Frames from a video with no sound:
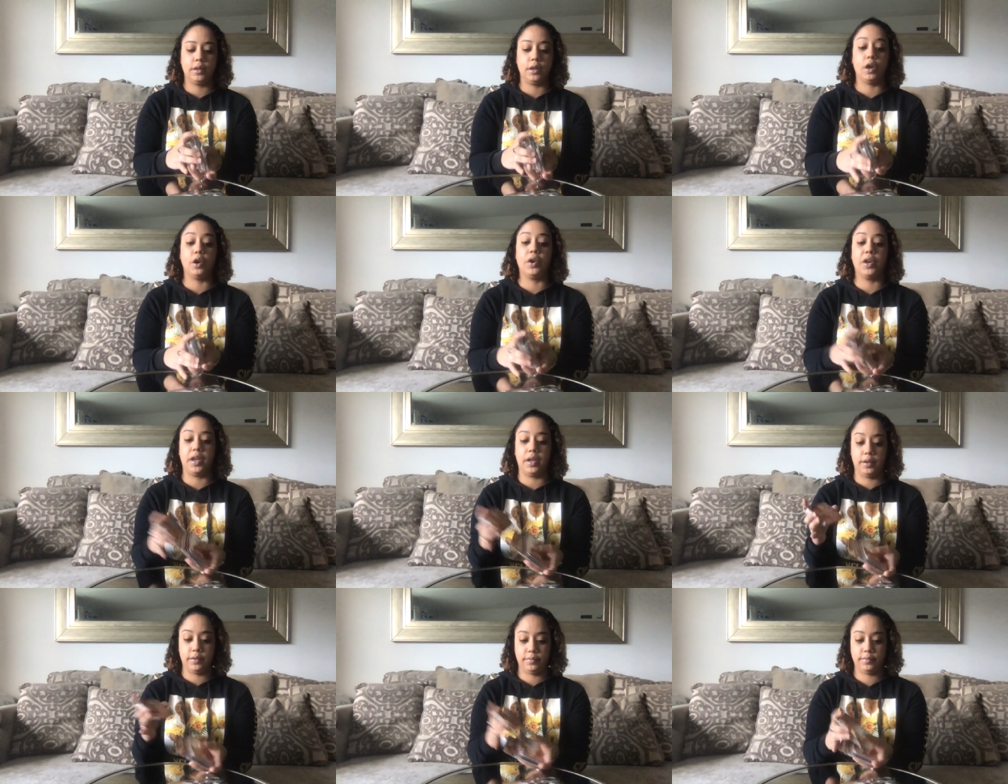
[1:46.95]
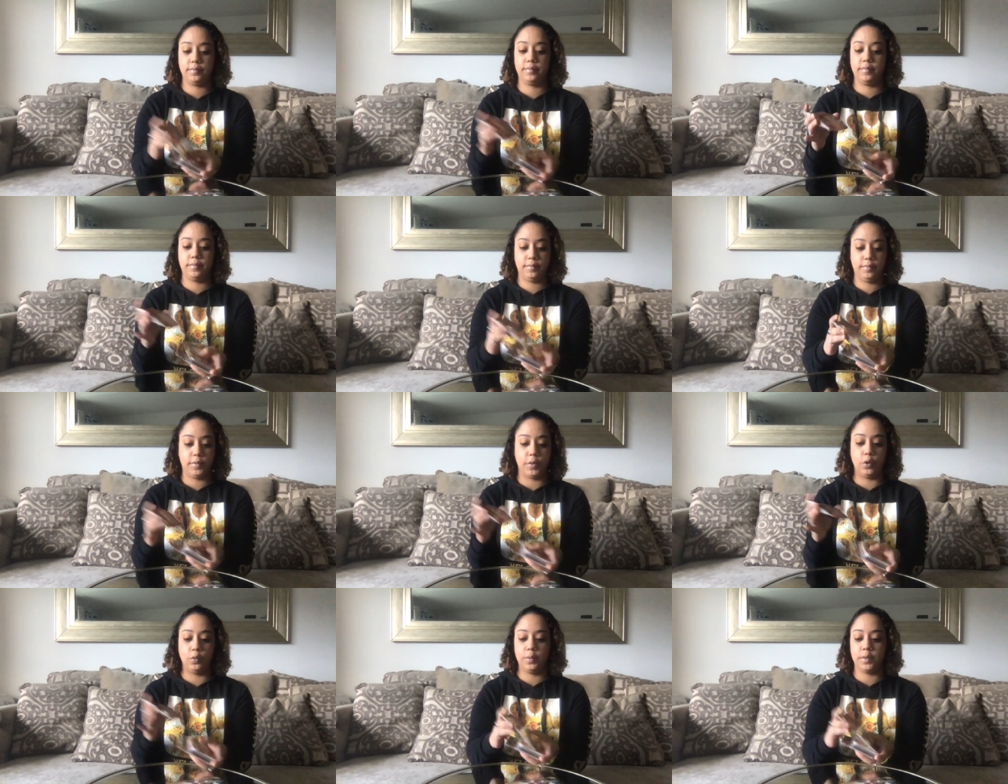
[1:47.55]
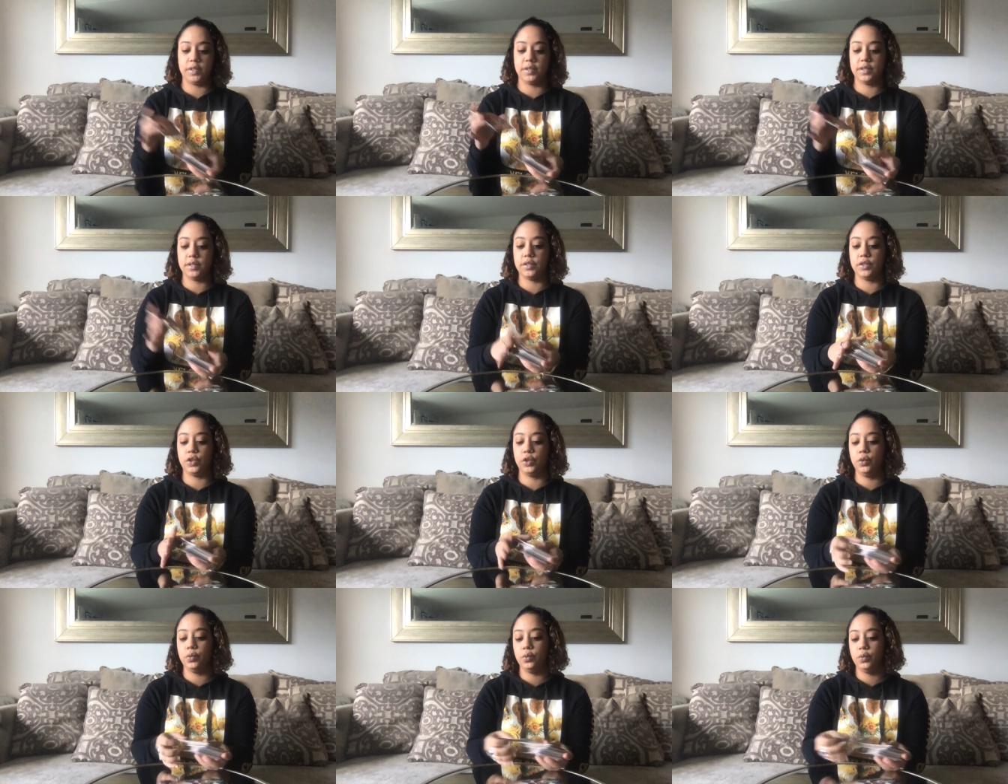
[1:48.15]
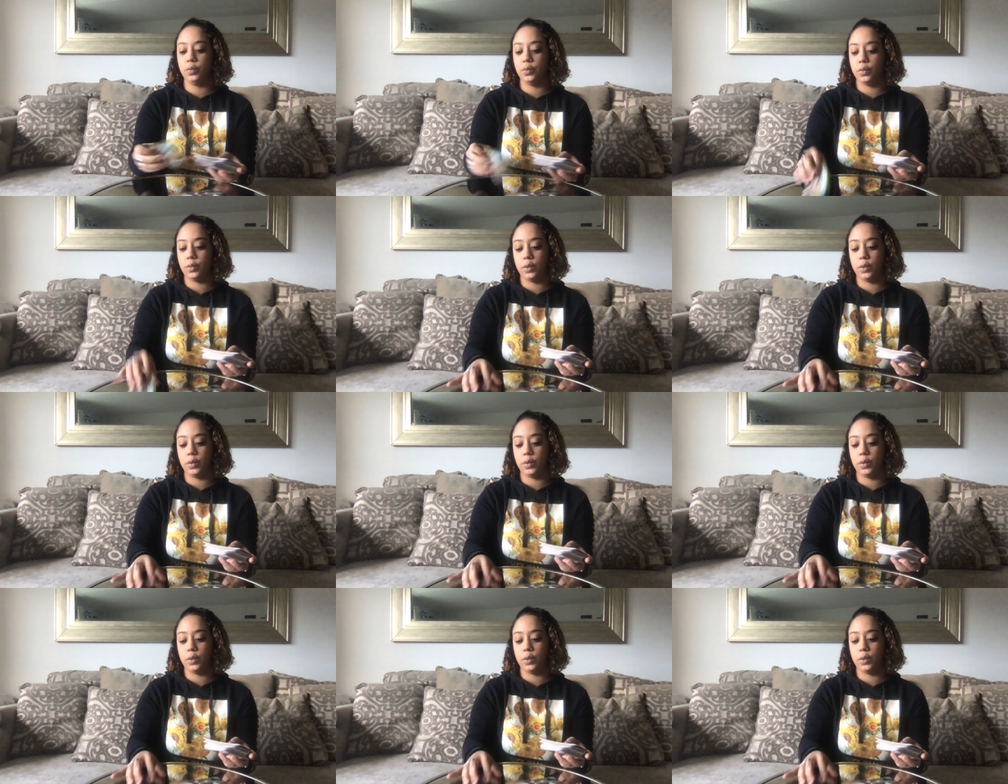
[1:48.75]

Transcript: Okay. Nope, this is you.